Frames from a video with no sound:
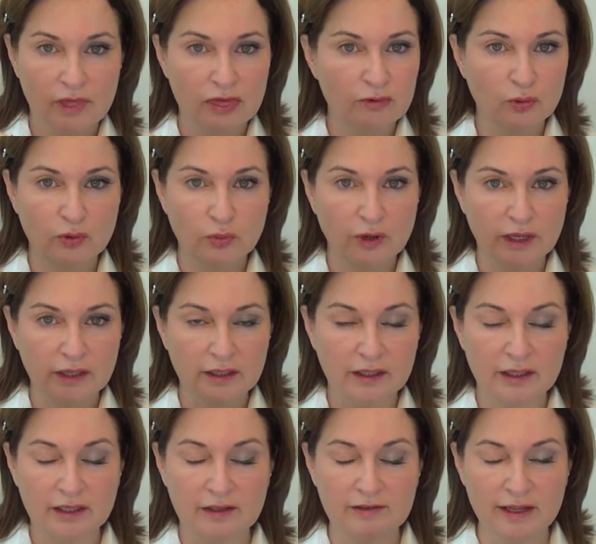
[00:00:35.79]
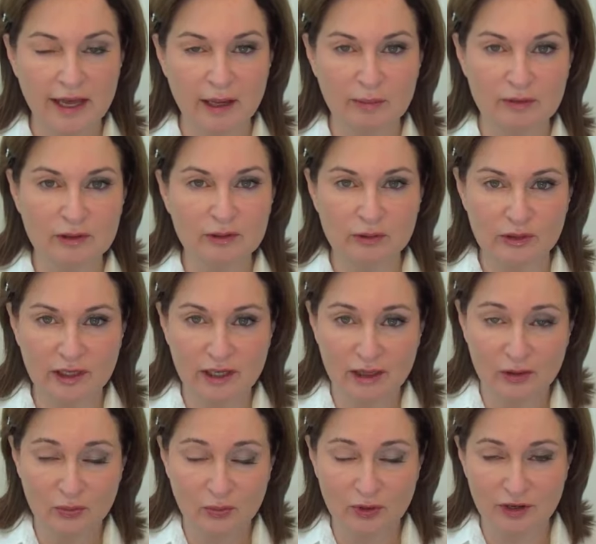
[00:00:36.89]
throw it away. It is absolutely
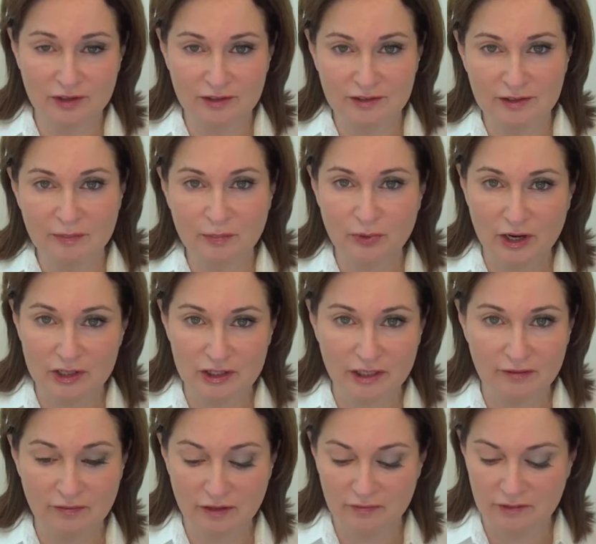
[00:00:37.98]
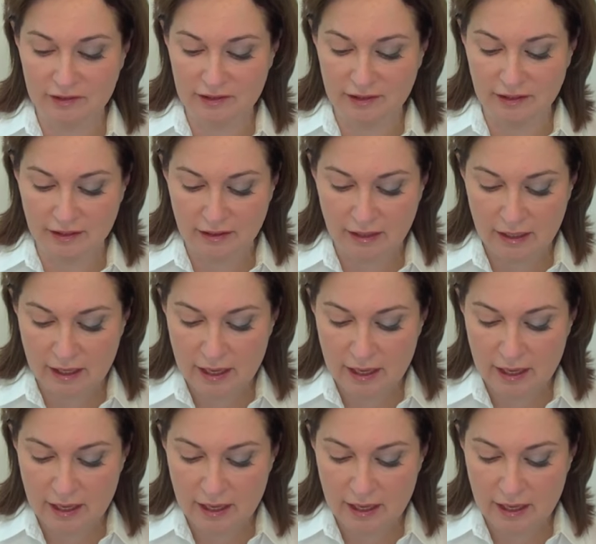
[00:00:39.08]
the worst brush I have ever seen.